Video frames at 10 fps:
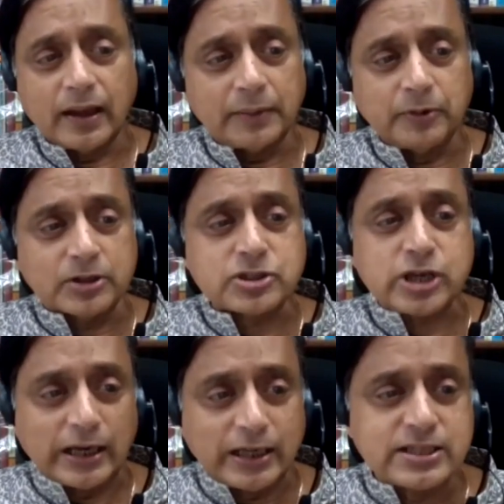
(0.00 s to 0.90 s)
am not
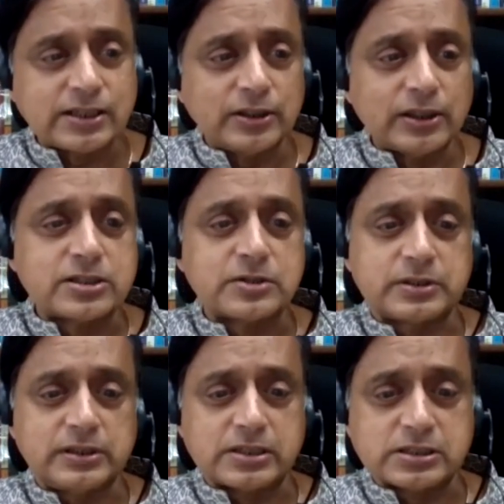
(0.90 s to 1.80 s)
challenging the
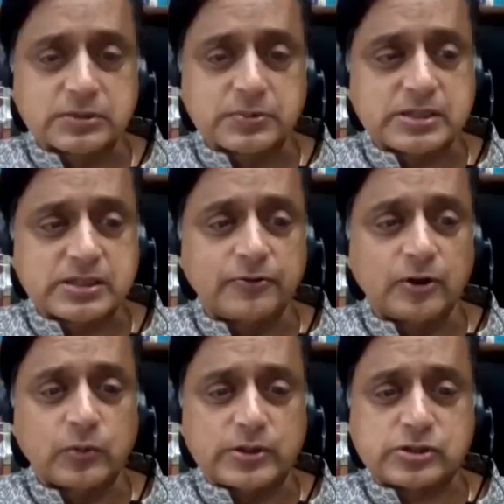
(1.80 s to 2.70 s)
legitimacy of your
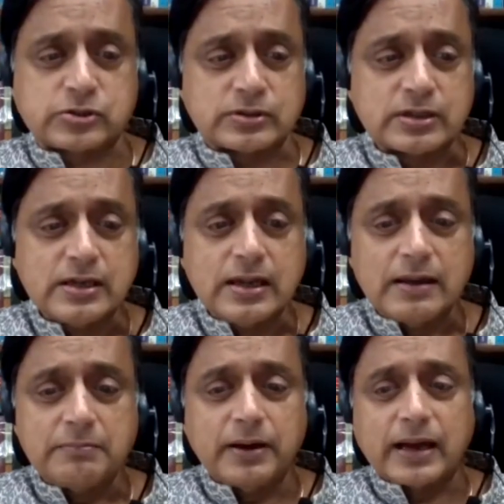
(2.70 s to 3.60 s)
question,
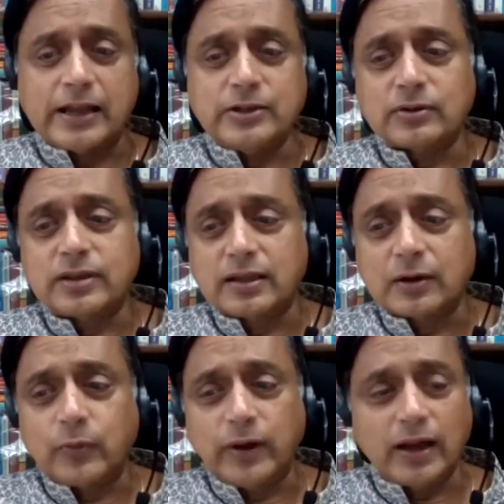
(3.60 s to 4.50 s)
but I don't think
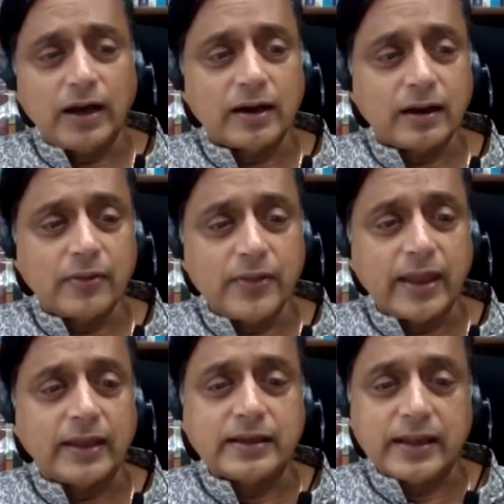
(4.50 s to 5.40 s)
that we are
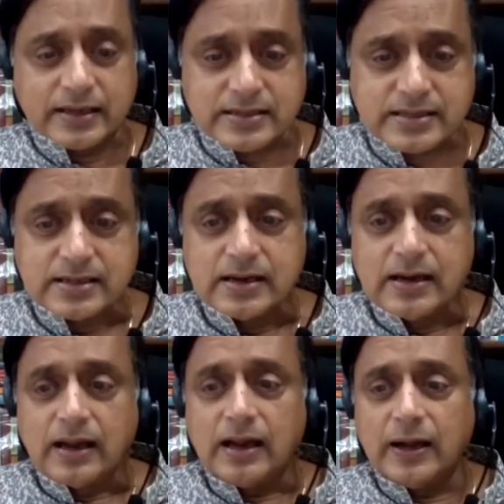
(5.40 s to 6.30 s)
there yet.
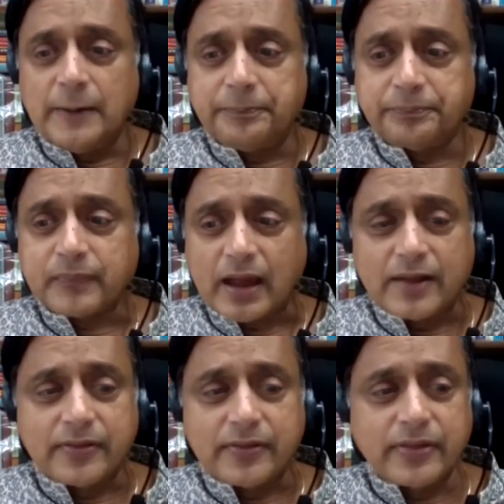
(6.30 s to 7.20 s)
I
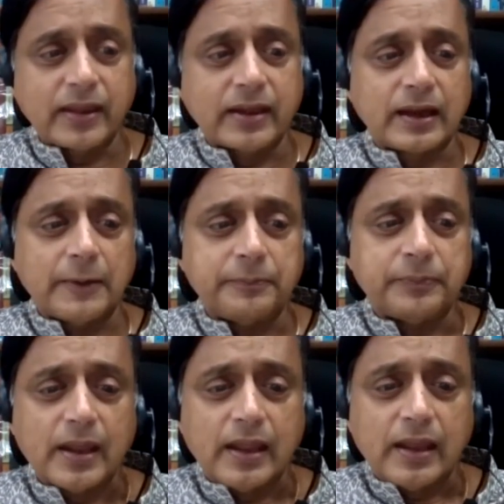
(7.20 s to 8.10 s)
think a
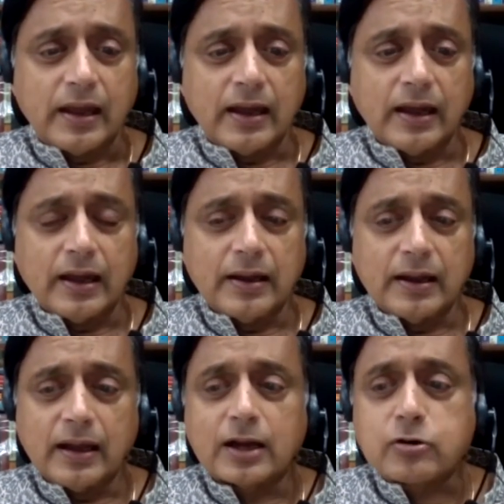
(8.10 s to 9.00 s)

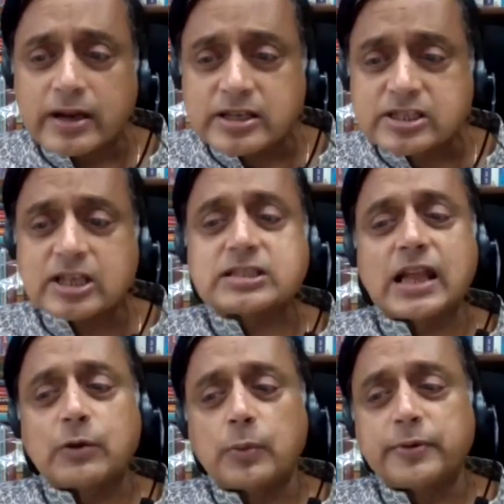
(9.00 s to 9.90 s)
crisis like what
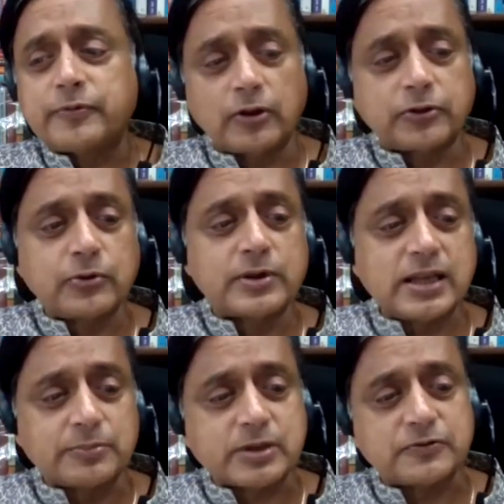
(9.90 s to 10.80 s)
we've gone through has
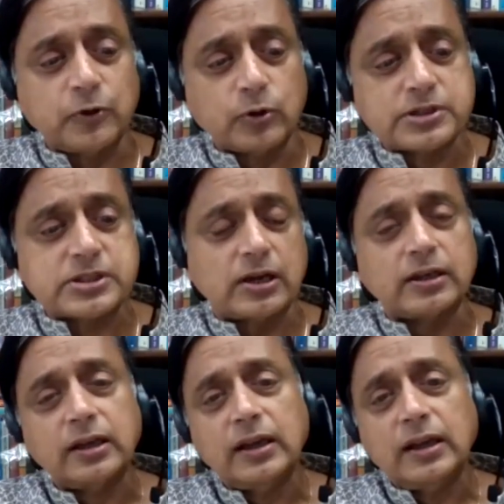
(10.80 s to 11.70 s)
helped us focus on
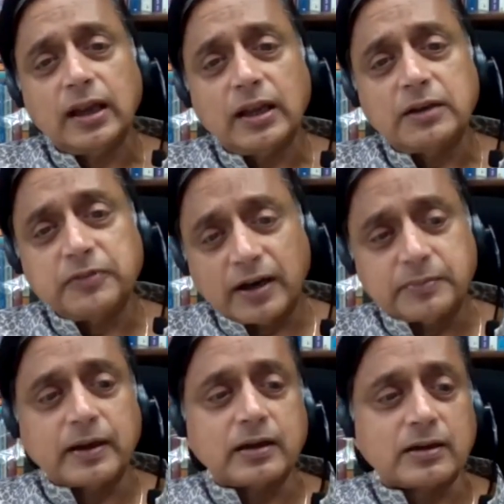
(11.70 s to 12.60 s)

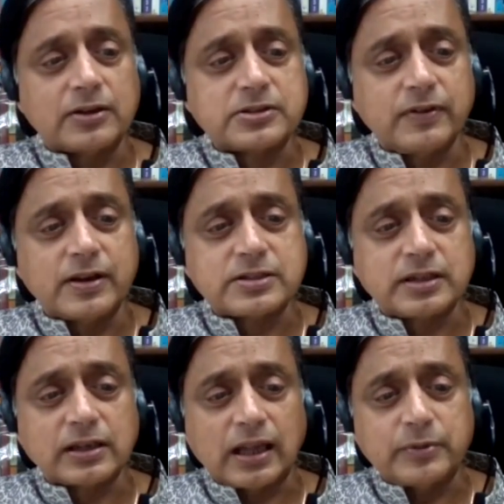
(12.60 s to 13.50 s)
environmental conservation and
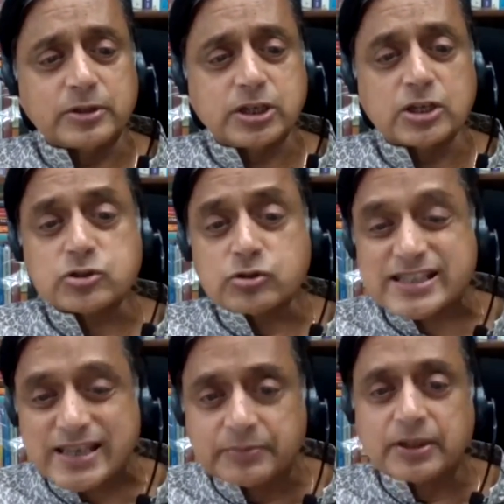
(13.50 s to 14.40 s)
climate change to
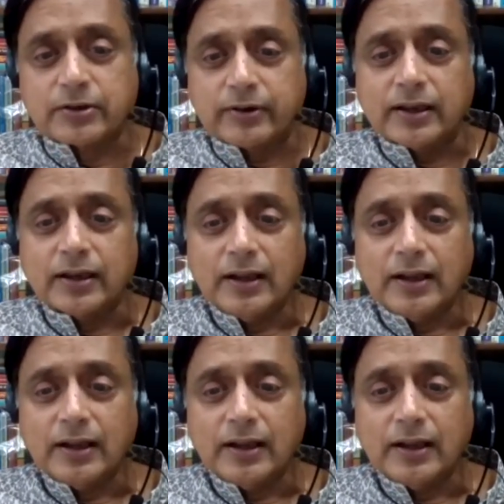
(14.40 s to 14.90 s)
some degree,